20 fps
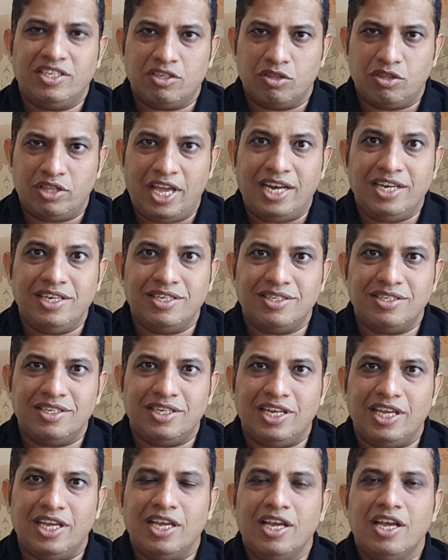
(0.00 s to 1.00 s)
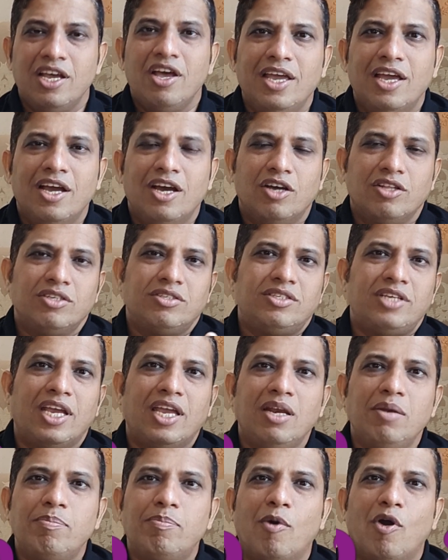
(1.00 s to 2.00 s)
authenticity. The
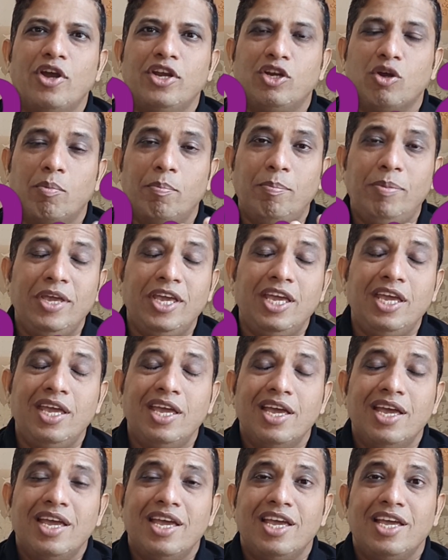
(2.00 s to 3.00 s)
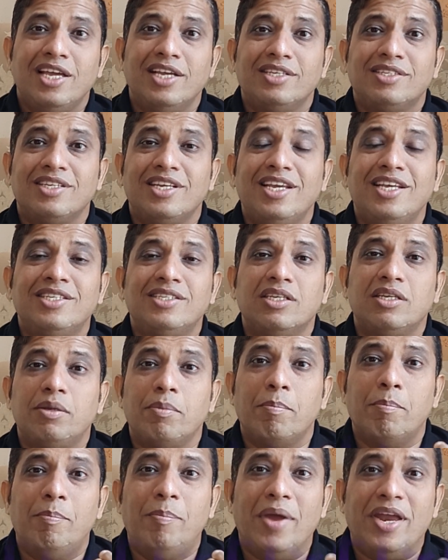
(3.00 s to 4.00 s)
second point, or B, is
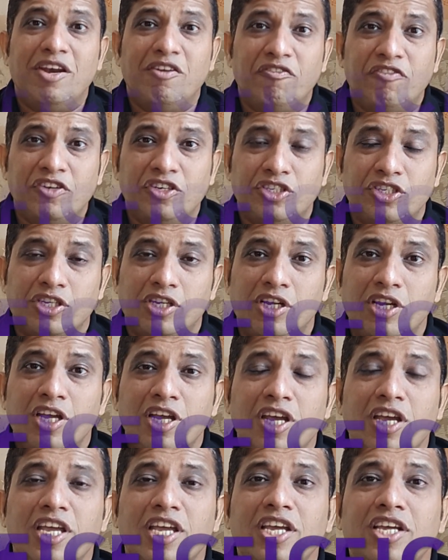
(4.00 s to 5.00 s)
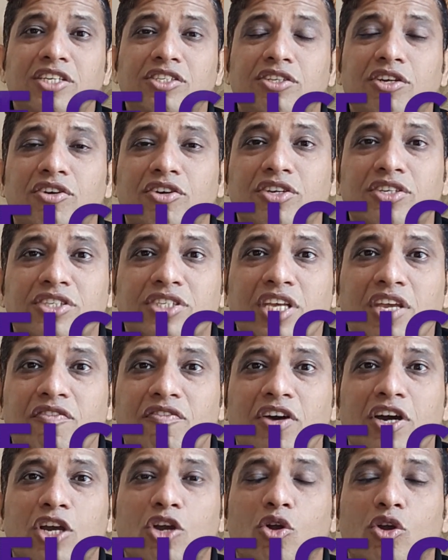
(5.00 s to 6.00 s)
it beneficial? Is the
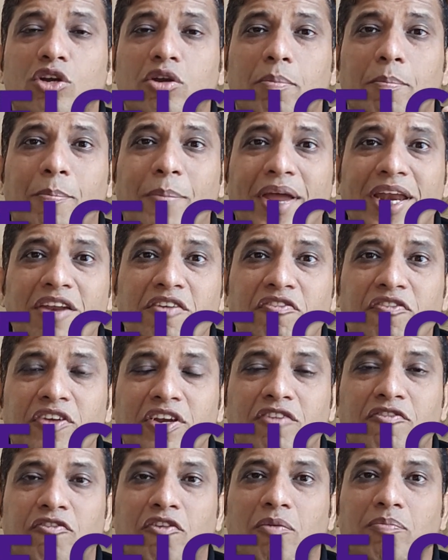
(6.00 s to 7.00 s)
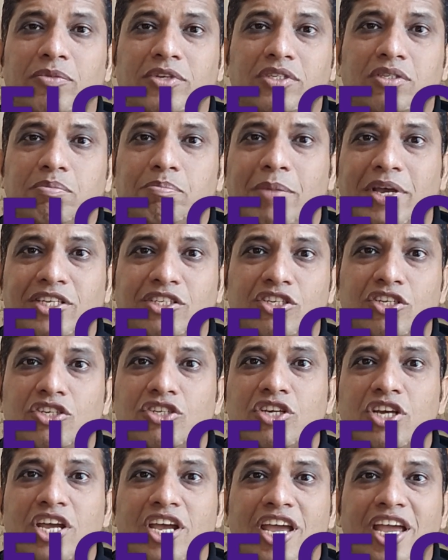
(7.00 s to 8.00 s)
receiver going to benefit from this message
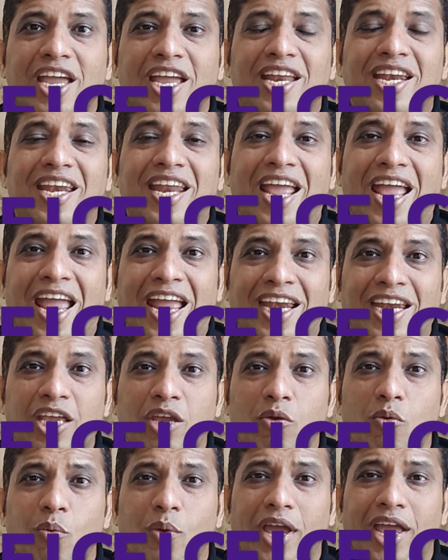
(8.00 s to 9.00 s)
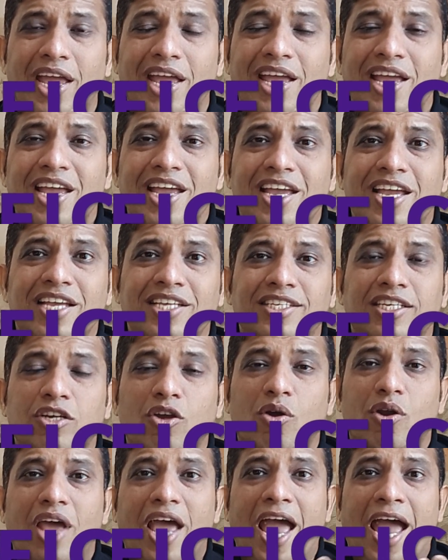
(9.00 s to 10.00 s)
in any way? Is it
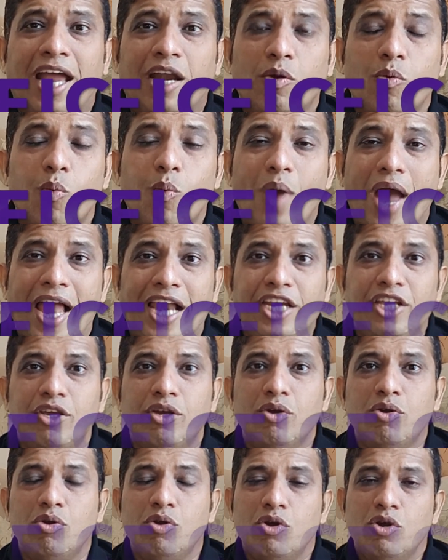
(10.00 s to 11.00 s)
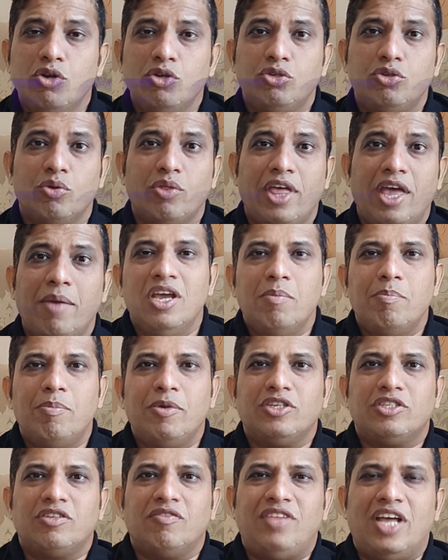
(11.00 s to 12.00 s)
going to add value to them?
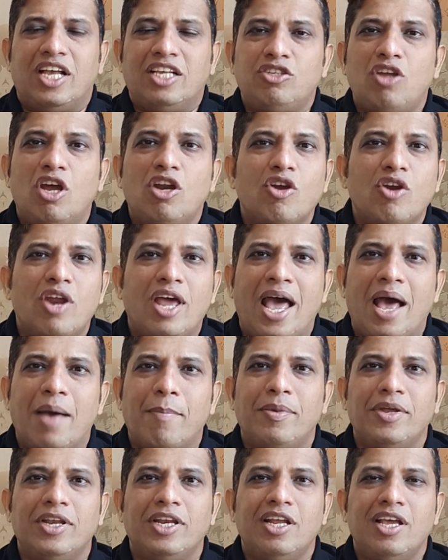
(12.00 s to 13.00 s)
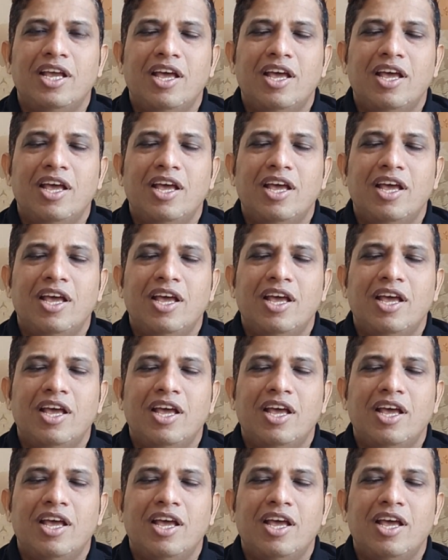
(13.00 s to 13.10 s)
Because if that's not going to happen,